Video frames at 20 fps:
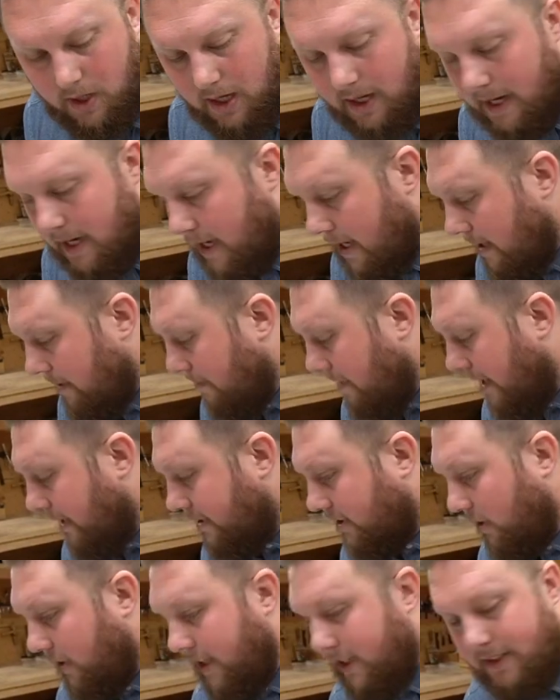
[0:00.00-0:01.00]
Um,
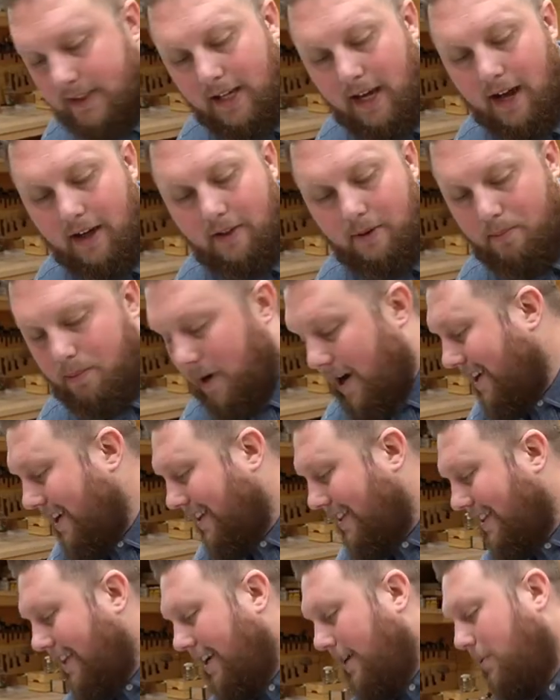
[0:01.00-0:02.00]
and so here's the other
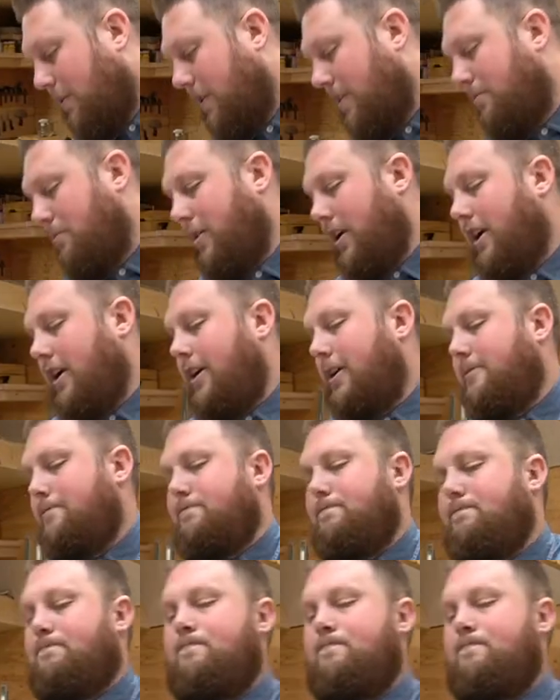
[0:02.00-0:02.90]
product that I want to bring up.